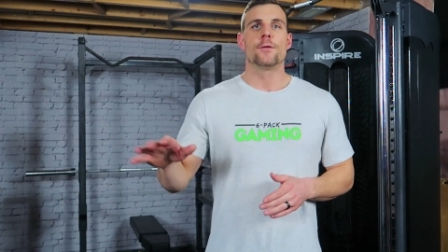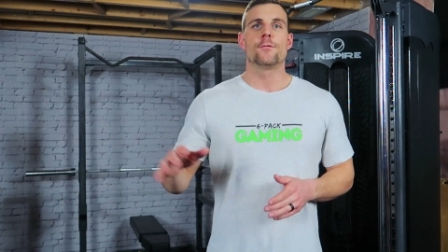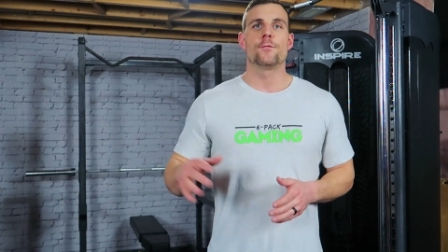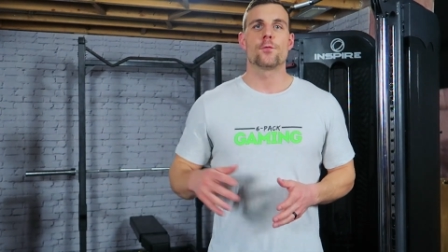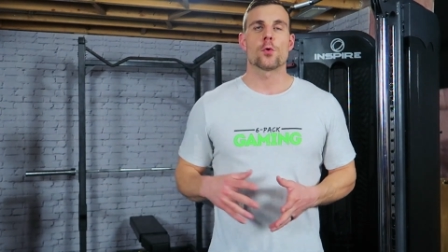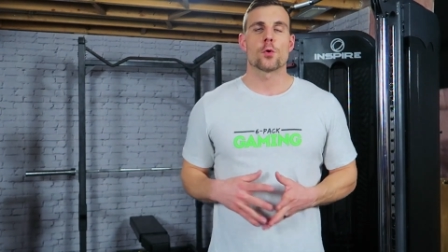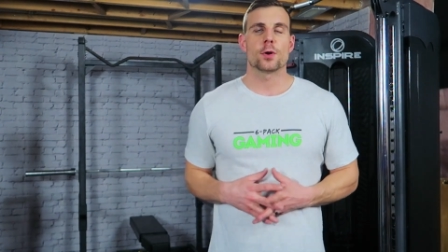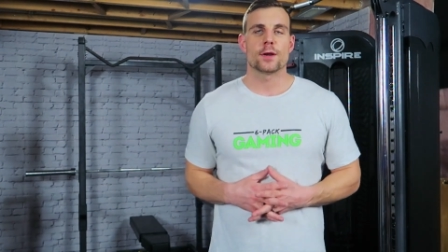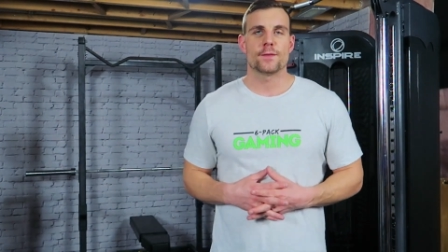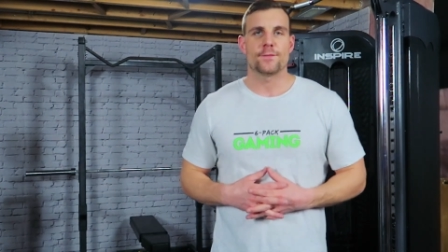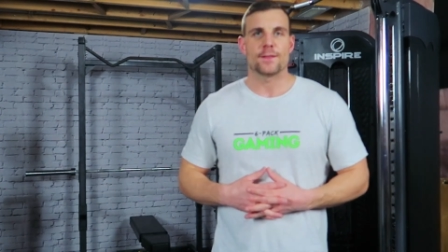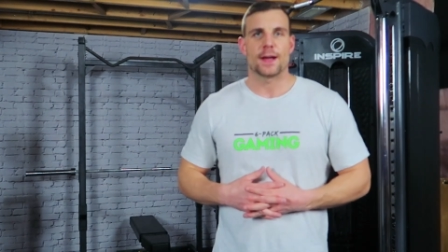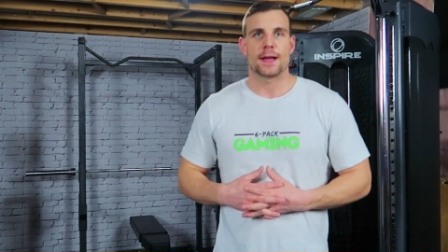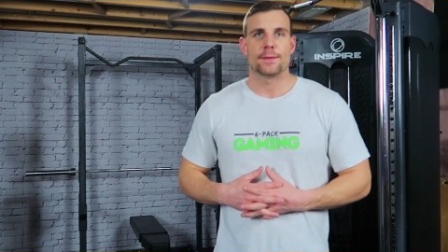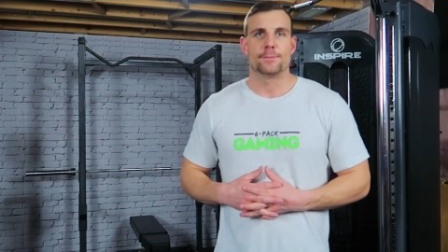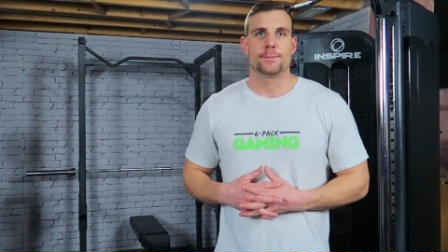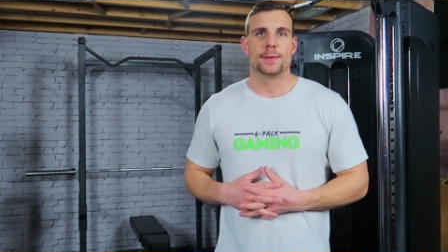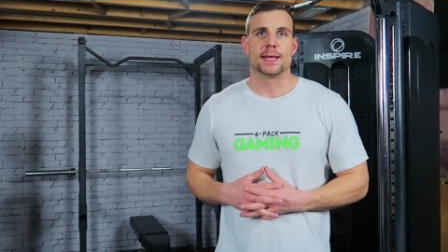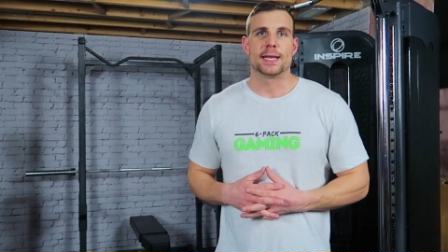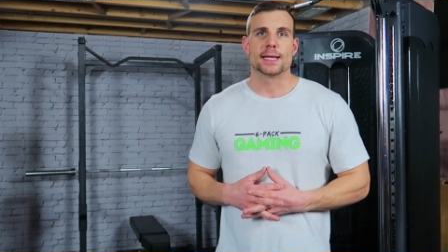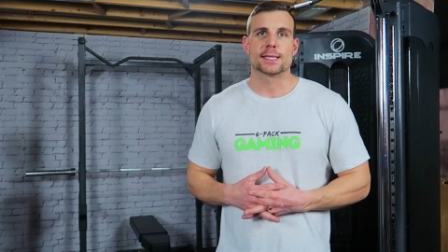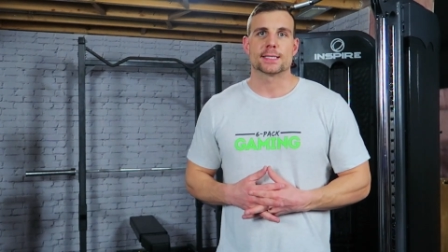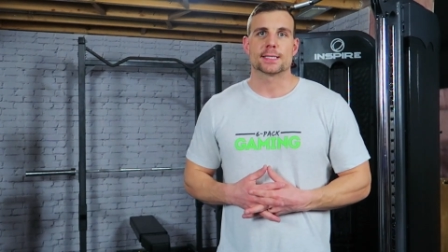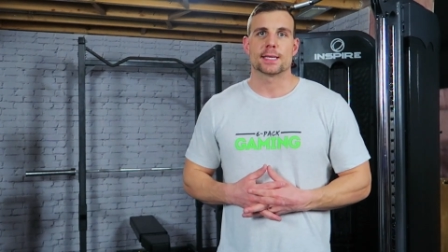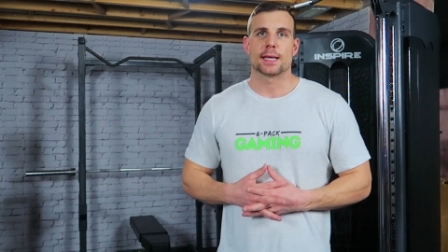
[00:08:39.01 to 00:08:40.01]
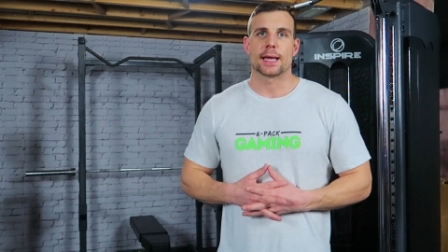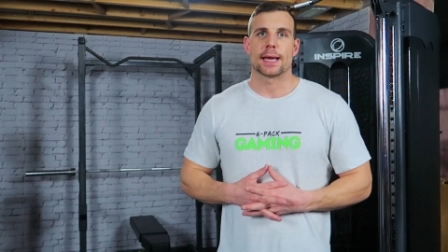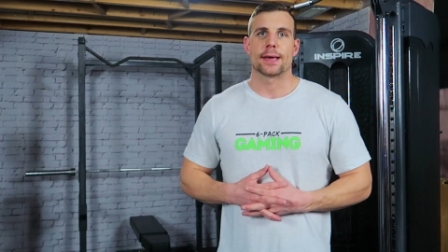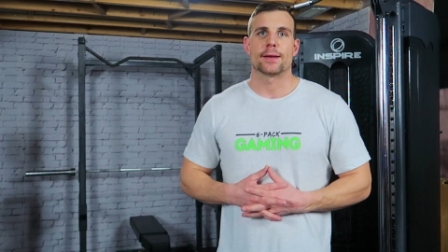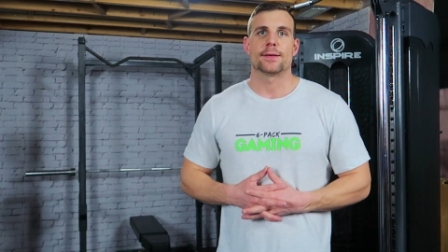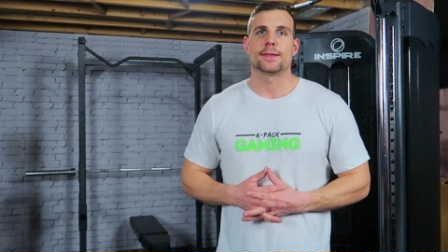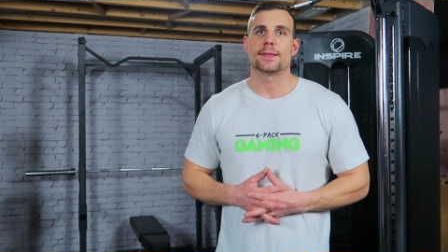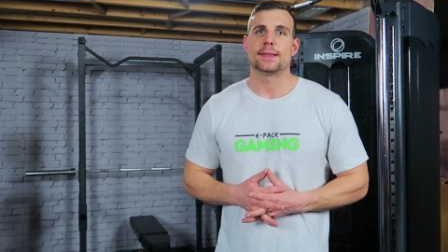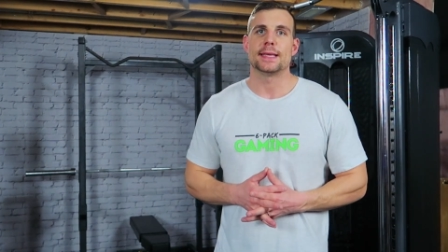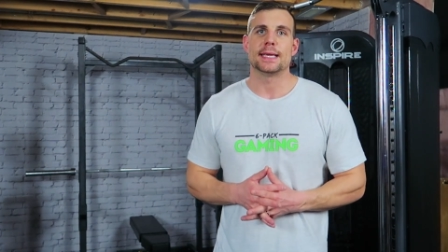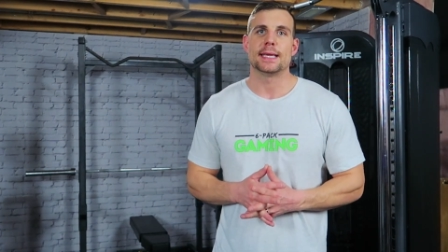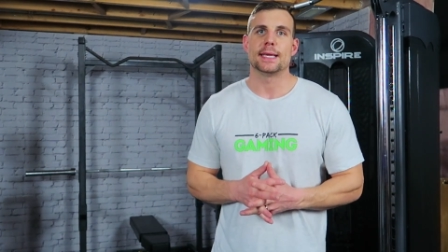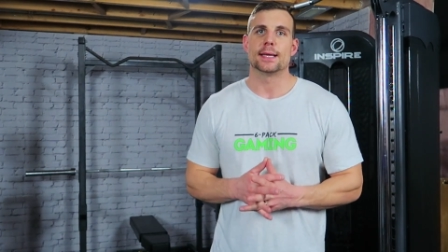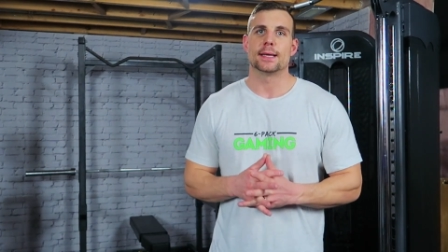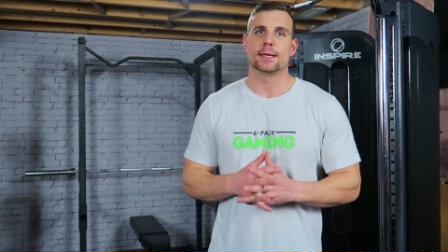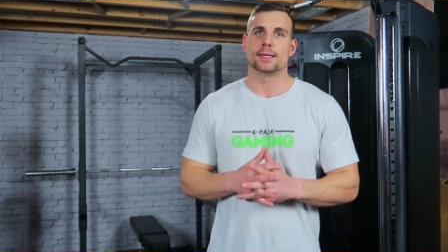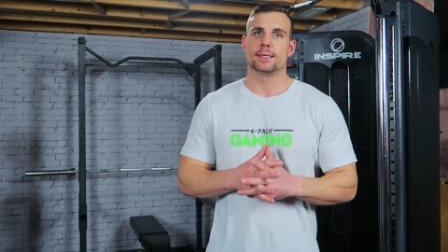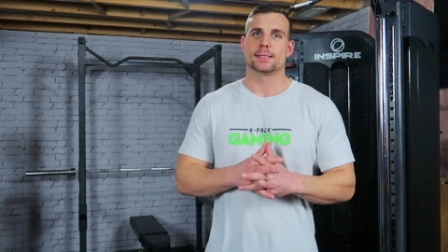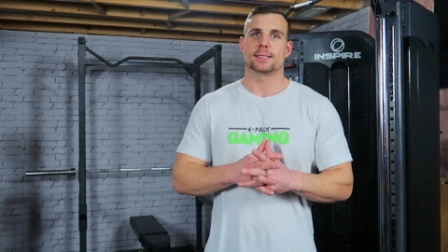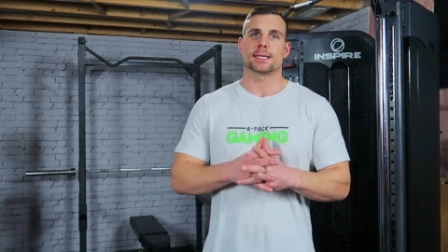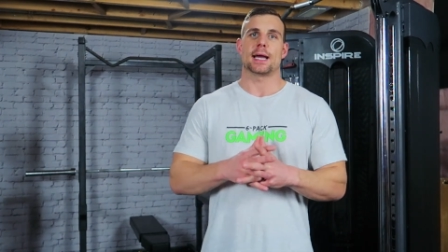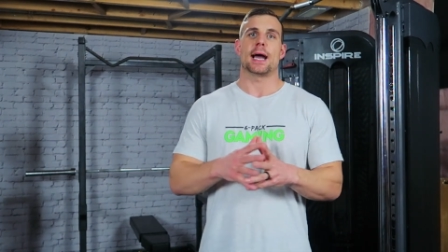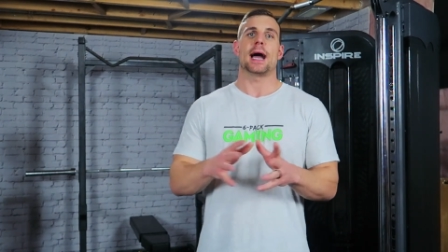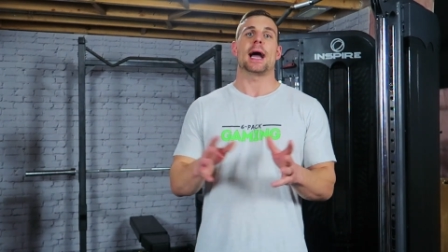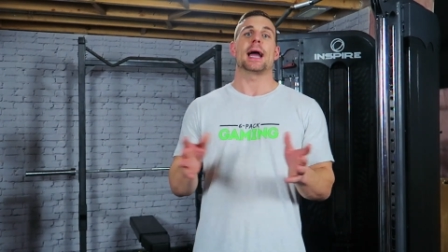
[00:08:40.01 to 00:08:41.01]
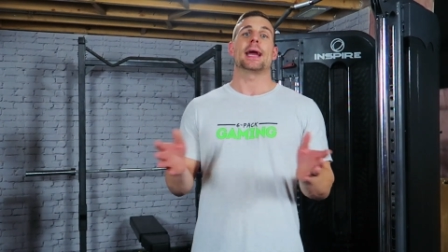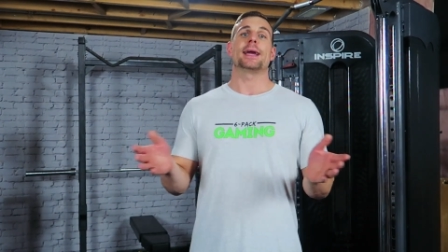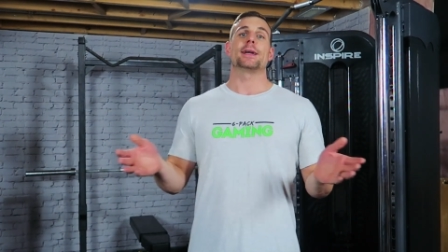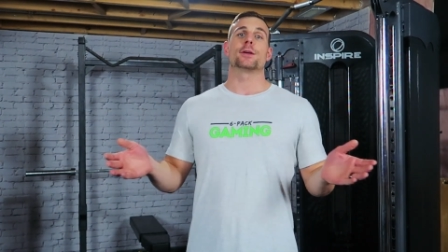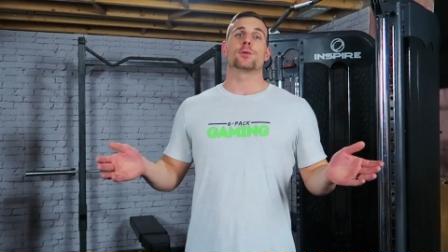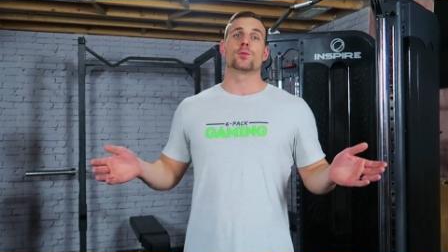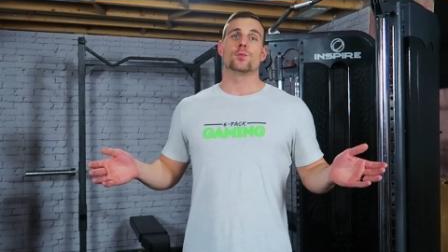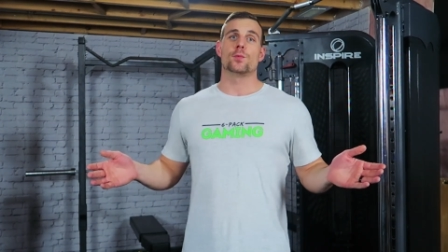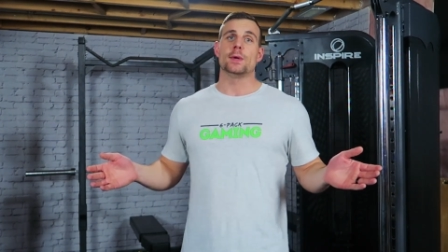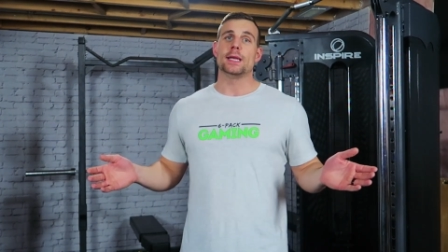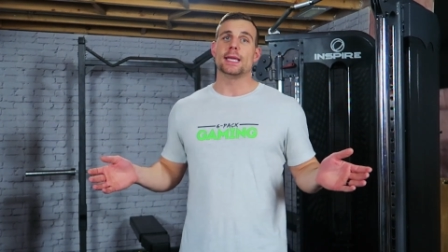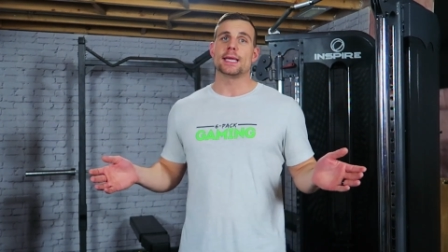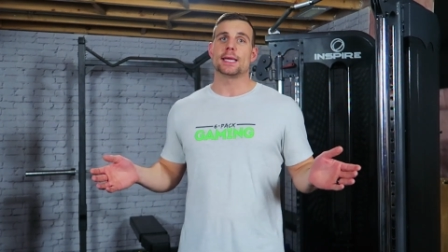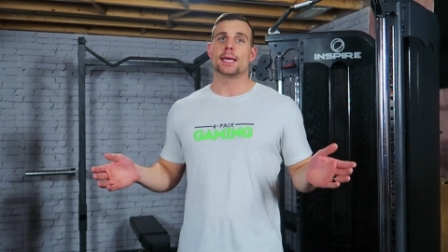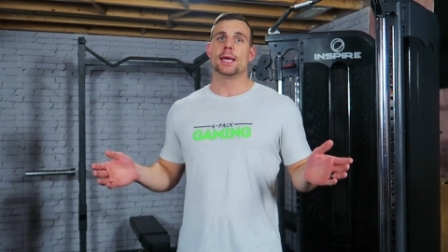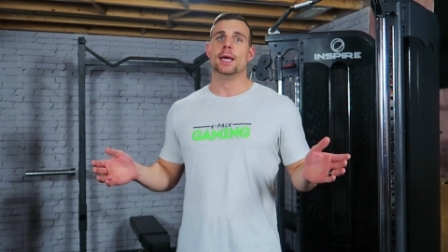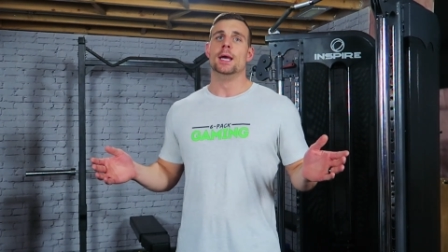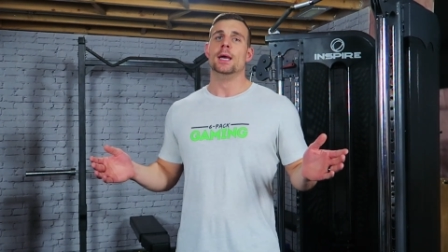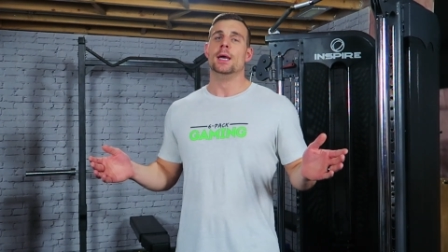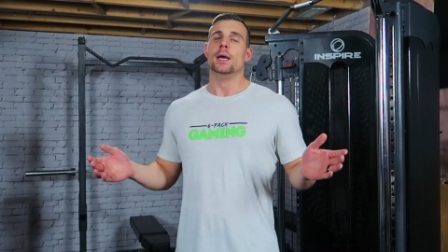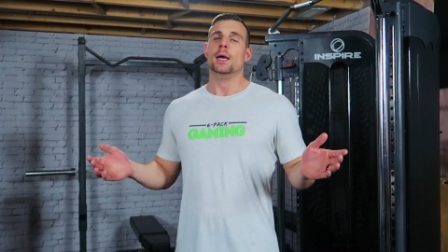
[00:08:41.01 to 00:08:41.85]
45 minutes out of the entire week.